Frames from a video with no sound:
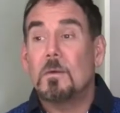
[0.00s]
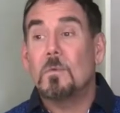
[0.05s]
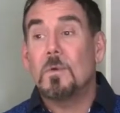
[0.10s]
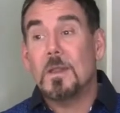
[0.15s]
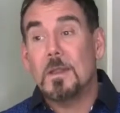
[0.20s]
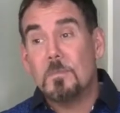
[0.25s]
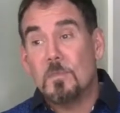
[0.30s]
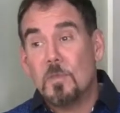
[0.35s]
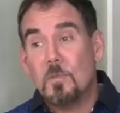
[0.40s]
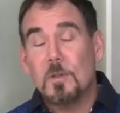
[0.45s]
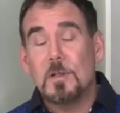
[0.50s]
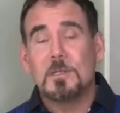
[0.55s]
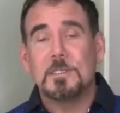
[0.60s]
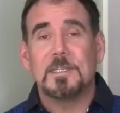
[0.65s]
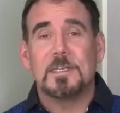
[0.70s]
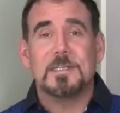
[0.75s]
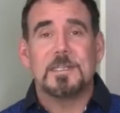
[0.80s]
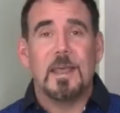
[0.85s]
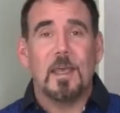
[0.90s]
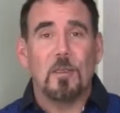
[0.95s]
Well, I'm
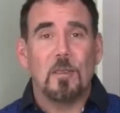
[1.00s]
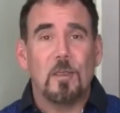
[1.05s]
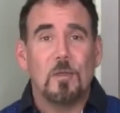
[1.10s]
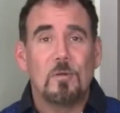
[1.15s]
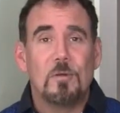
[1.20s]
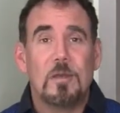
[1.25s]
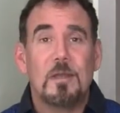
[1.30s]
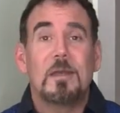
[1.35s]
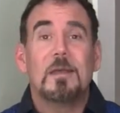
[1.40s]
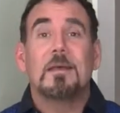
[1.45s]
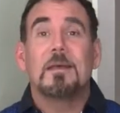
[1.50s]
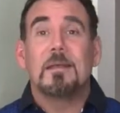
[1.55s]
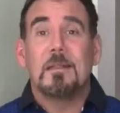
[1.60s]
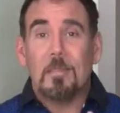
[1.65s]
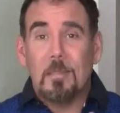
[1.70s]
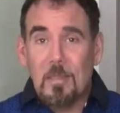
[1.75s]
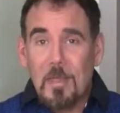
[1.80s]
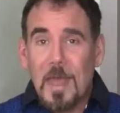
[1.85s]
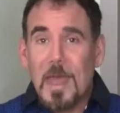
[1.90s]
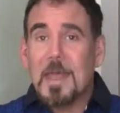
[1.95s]
thrilled to tell you
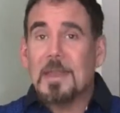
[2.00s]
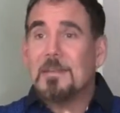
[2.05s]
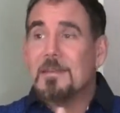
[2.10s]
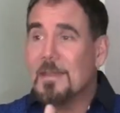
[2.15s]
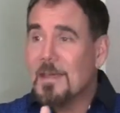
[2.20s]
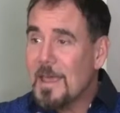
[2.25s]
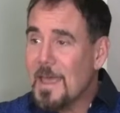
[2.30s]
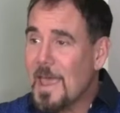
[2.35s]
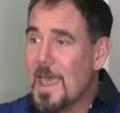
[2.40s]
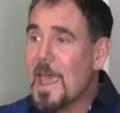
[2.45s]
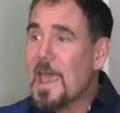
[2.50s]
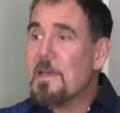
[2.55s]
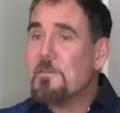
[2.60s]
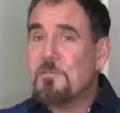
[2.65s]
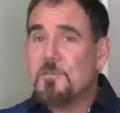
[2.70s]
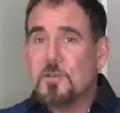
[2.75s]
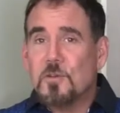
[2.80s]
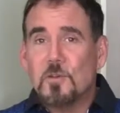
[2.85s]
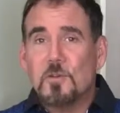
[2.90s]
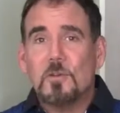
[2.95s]
that
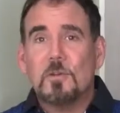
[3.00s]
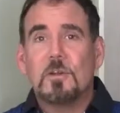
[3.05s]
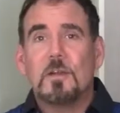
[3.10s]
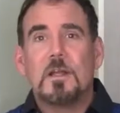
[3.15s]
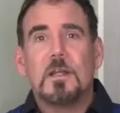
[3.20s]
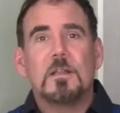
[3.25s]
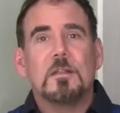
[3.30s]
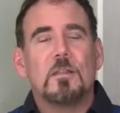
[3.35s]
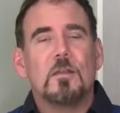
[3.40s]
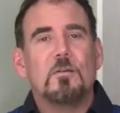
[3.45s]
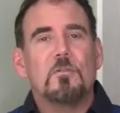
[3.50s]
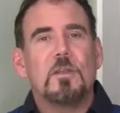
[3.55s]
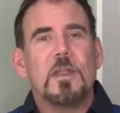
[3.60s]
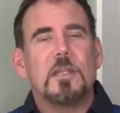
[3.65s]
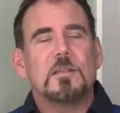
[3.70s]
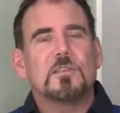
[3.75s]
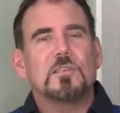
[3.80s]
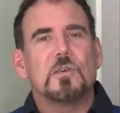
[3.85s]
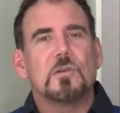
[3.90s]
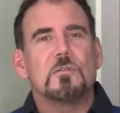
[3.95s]
after
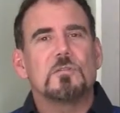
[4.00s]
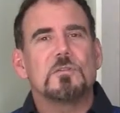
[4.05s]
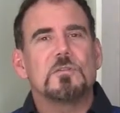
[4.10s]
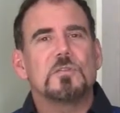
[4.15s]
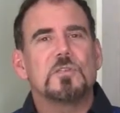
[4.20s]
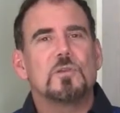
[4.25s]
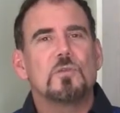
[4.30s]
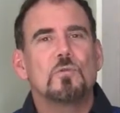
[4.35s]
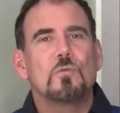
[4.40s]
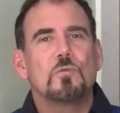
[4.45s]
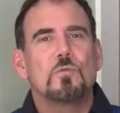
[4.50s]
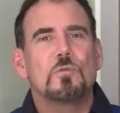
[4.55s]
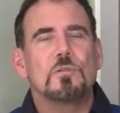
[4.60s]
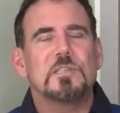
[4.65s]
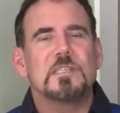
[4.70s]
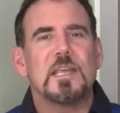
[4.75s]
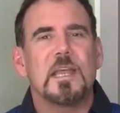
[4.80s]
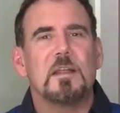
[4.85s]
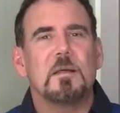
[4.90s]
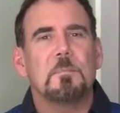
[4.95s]
learning certain
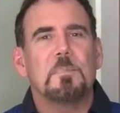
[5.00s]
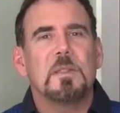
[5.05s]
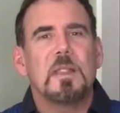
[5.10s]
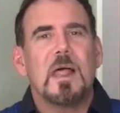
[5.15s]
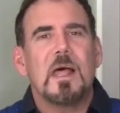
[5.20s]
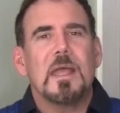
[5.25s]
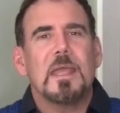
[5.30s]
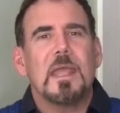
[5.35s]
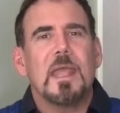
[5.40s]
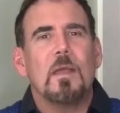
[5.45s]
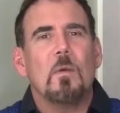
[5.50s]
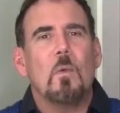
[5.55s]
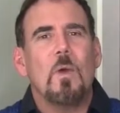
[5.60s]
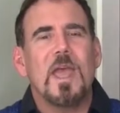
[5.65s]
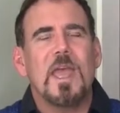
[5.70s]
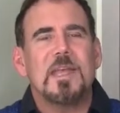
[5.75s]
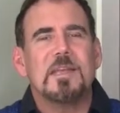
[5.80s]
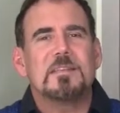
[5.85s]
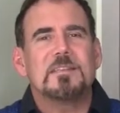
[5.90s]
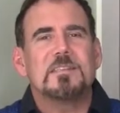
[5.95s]
tools and applying
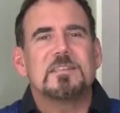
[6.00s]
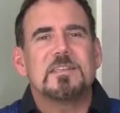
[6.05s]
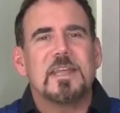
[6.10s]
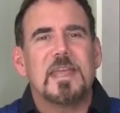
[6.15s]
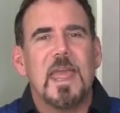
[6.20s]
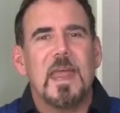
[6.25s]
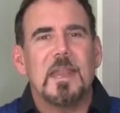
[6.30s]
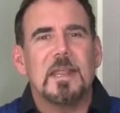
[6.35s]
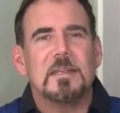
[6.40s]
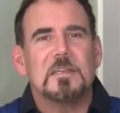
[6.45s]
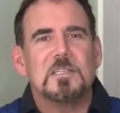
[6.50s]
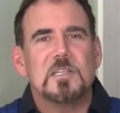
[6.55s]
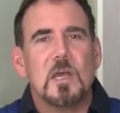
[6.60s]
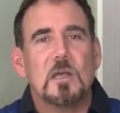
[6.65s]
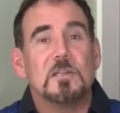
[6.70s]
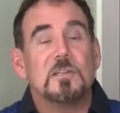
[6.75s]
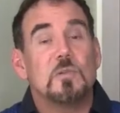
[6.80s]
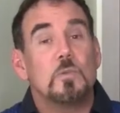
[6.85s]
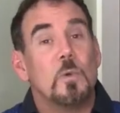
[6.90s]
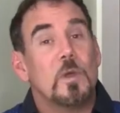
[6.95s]
ways to get in
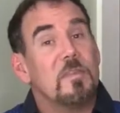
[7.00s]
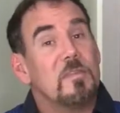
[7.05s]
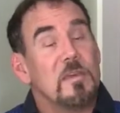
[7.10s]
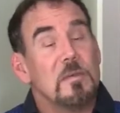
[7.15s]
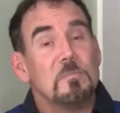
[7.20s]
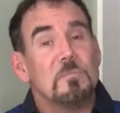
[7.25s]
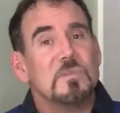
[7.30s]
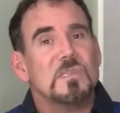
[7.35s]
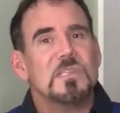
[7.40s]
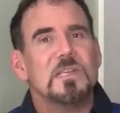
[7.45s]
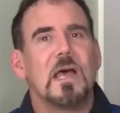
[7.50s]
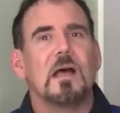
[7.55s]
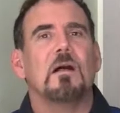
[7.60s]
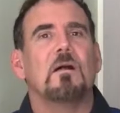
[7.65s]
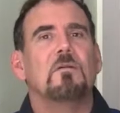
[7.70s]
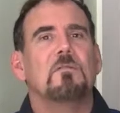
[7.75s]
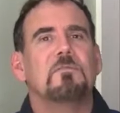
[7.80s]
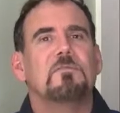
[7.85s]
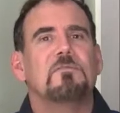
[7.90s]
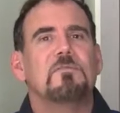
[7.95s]
touch with
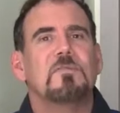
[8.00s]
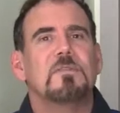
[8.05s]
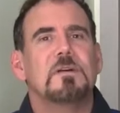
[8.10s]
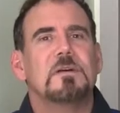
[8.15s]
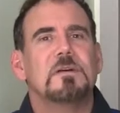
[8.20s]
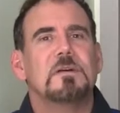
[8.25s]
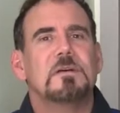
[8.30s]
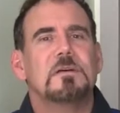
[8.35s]
himself,